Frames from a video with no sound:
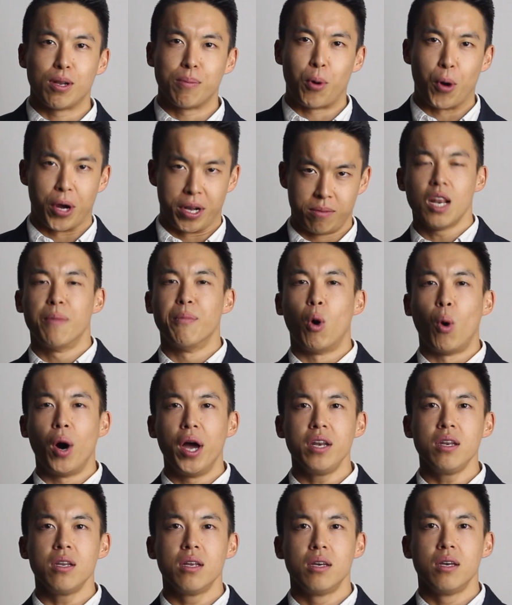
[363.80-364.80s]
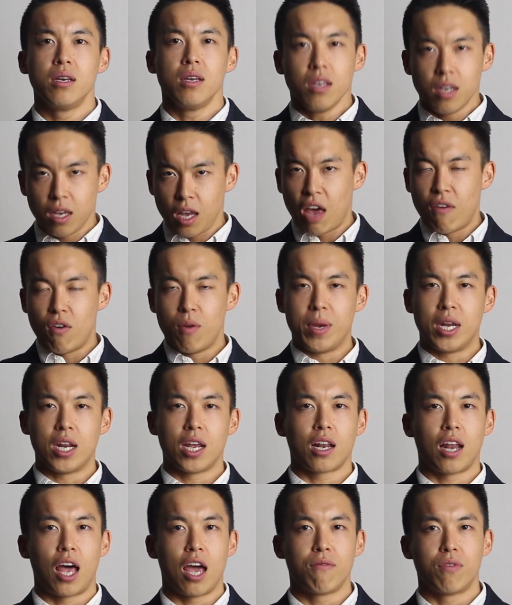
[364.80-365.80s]
to the point. Number 1, if you're
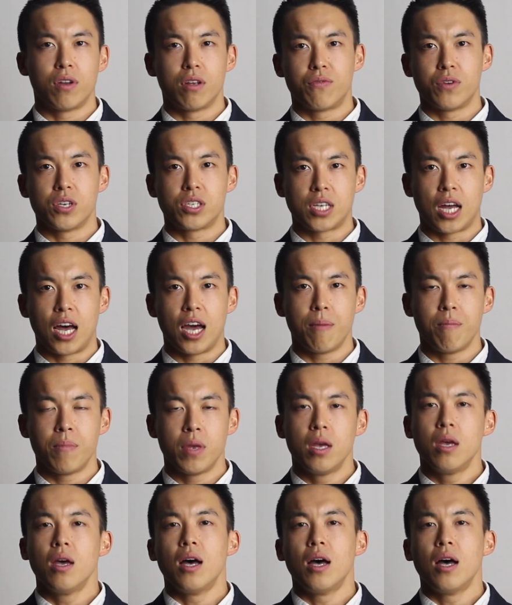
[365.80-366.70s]
meeting a client for the first time,